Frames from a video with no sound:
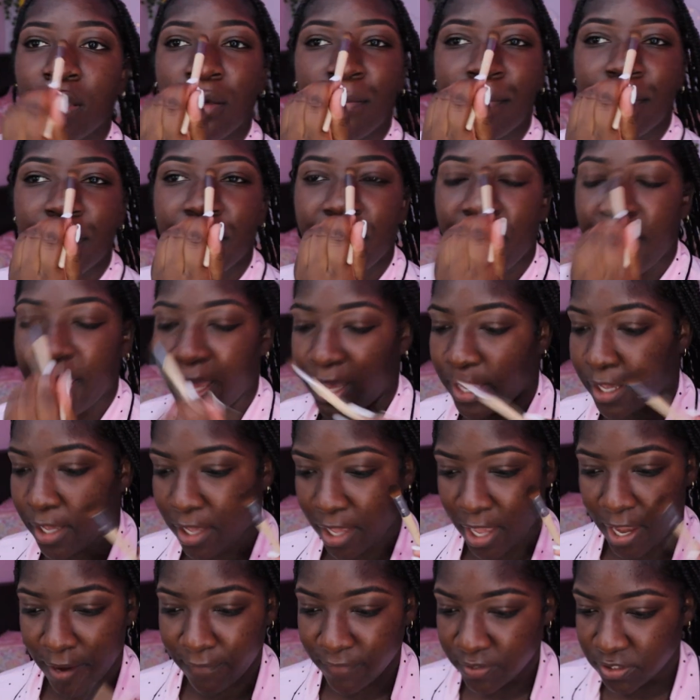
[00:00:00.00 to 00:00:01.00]
But hey,
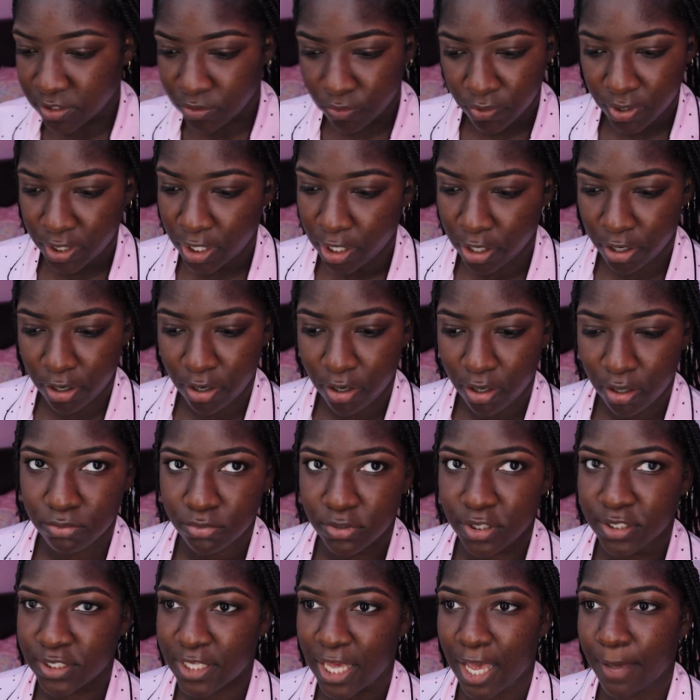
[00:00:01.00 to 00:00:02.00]
every single year
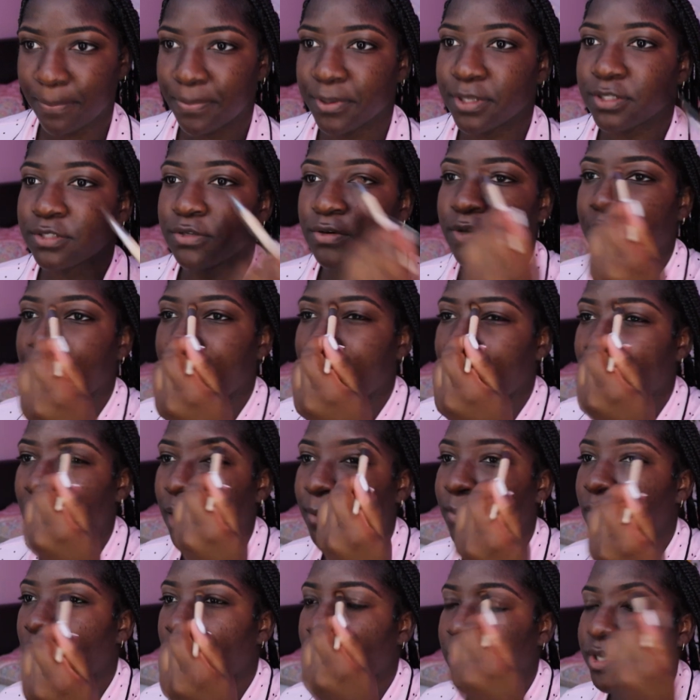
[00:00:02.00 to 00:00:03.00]
this happens, okay?
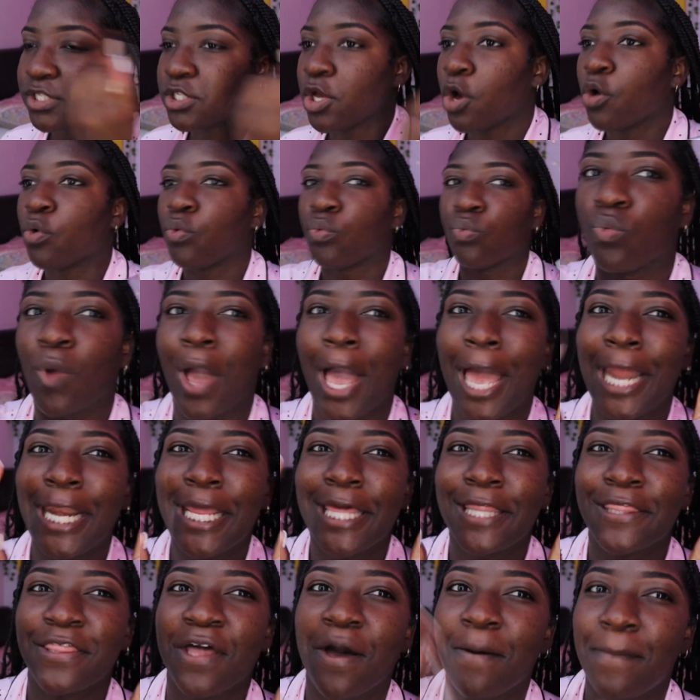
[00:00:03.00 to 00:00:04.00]
I'm always
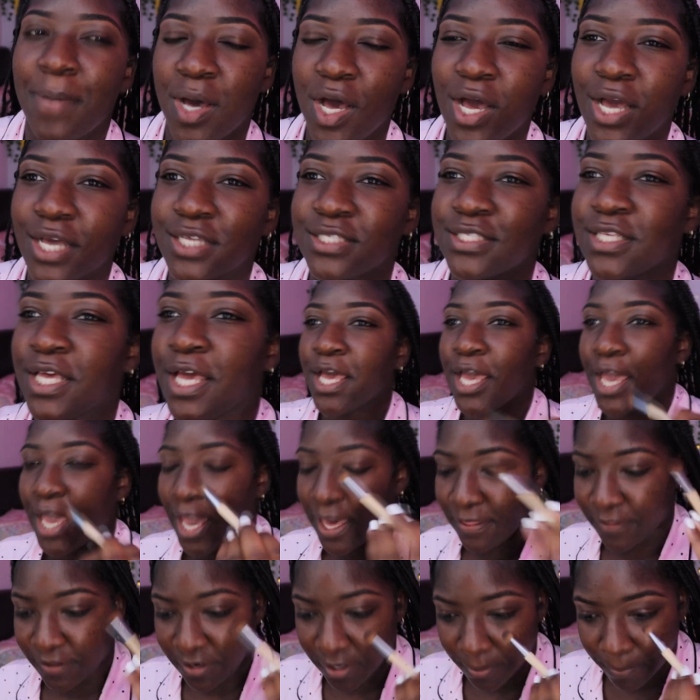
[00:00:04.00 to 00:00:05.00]
riding the bus,
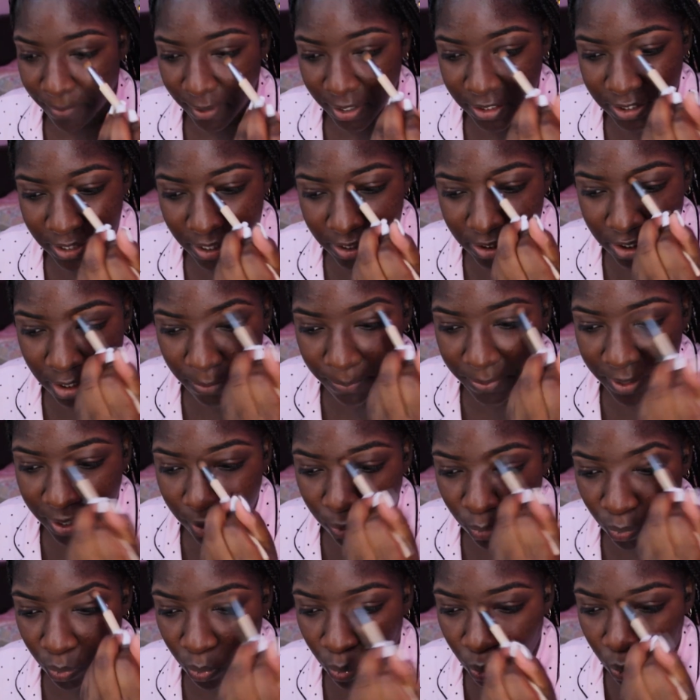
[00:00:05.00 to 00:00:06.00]
and then the bus ends up
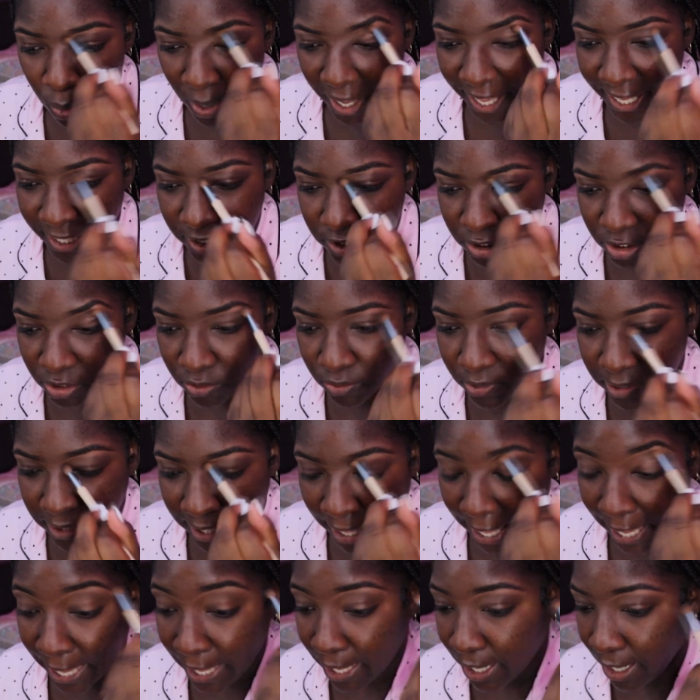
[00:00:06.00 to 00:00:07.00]
being way too
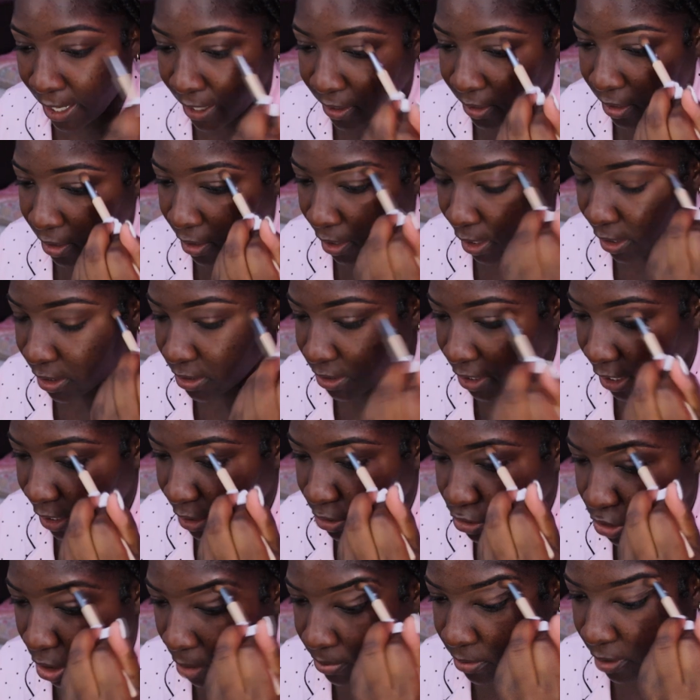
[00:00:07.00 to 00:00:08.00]
late and I just
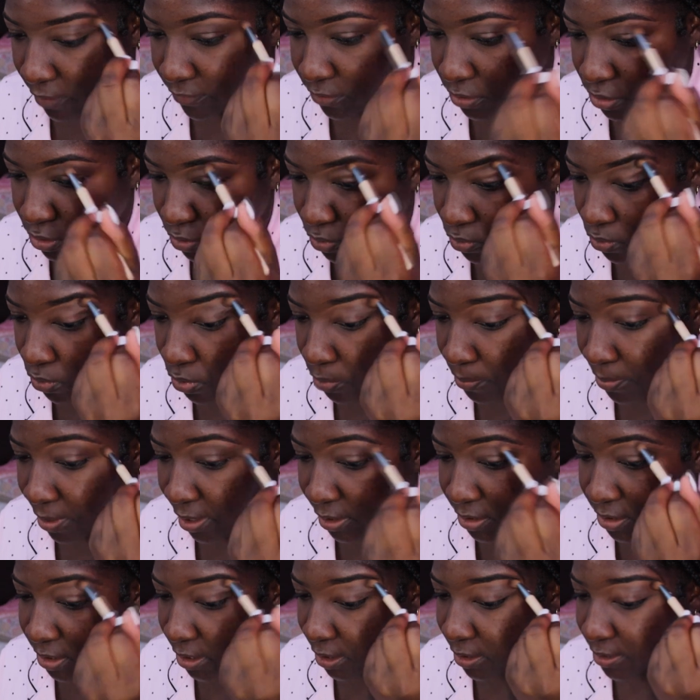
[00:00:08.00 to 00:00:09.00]
get dropped off to school.
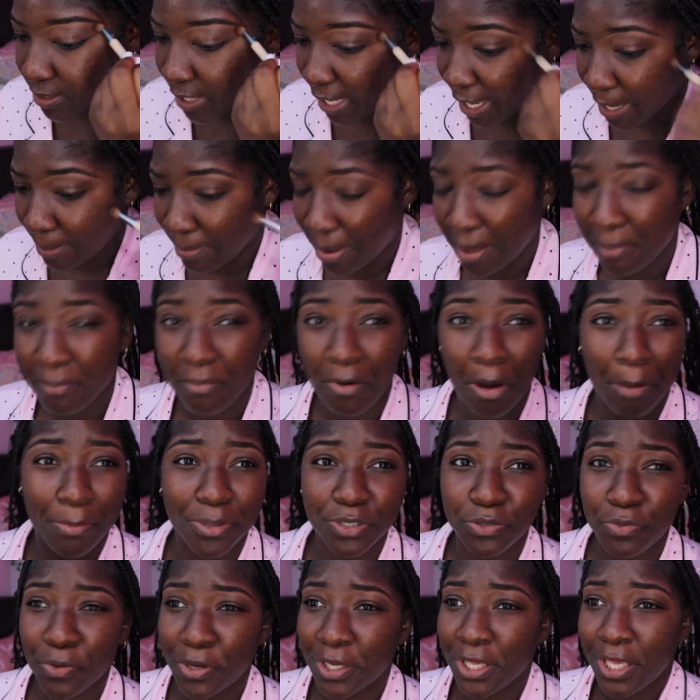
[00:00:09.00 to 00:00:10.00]
But today my mom
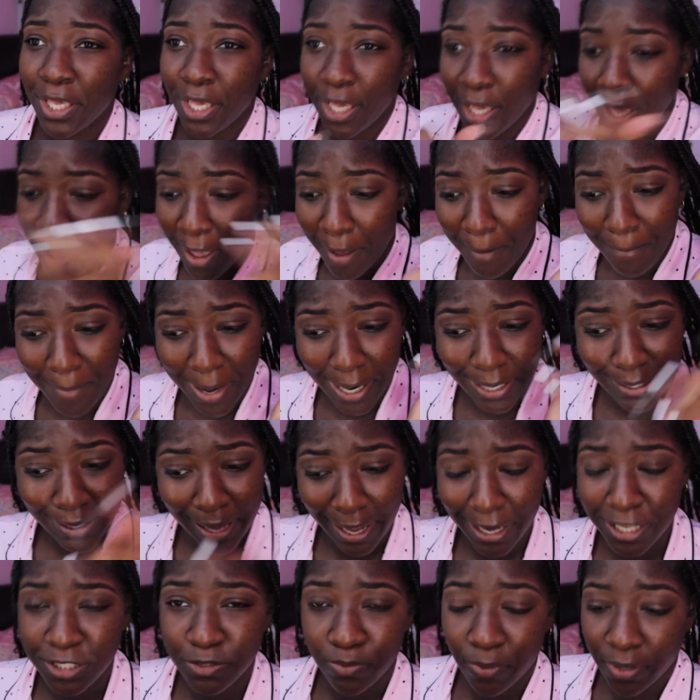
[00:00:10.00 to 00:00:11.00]
is working, my
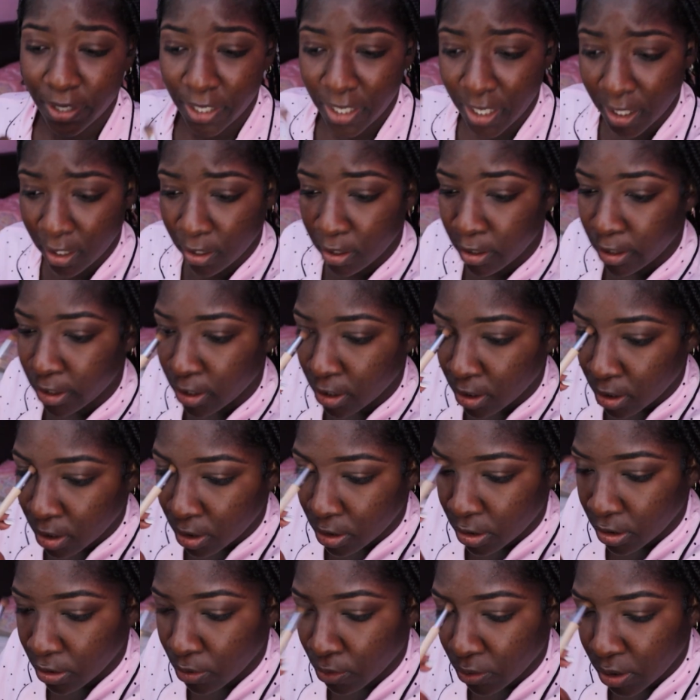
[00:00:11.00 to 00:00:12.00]
dad is working.
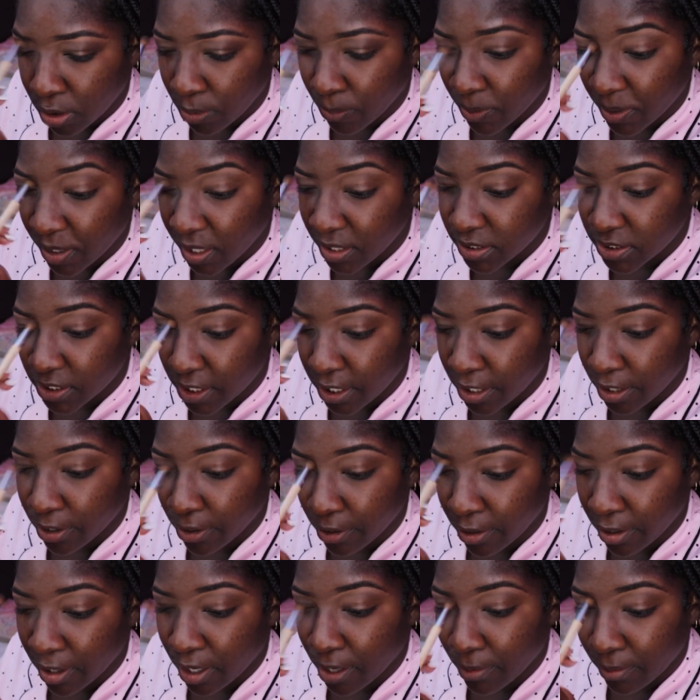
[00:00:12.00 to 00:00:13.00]
The only one that's
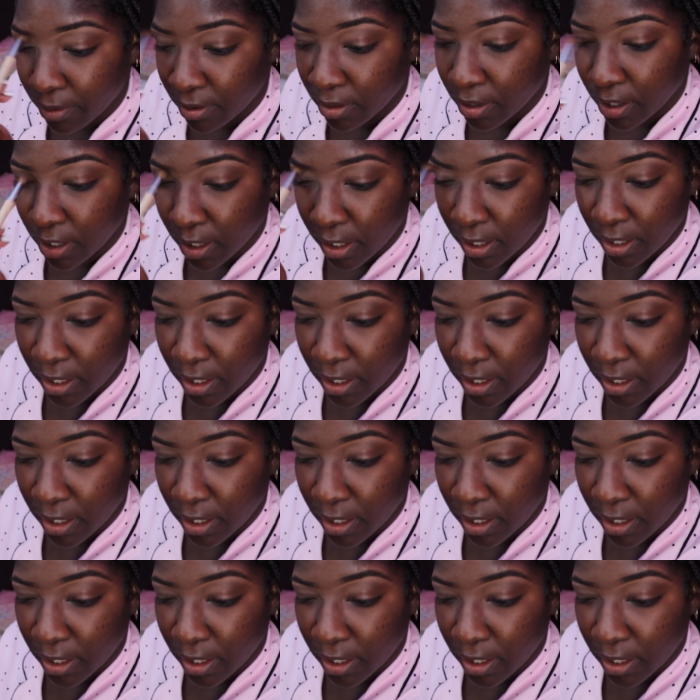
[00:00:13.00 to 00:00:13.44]
here and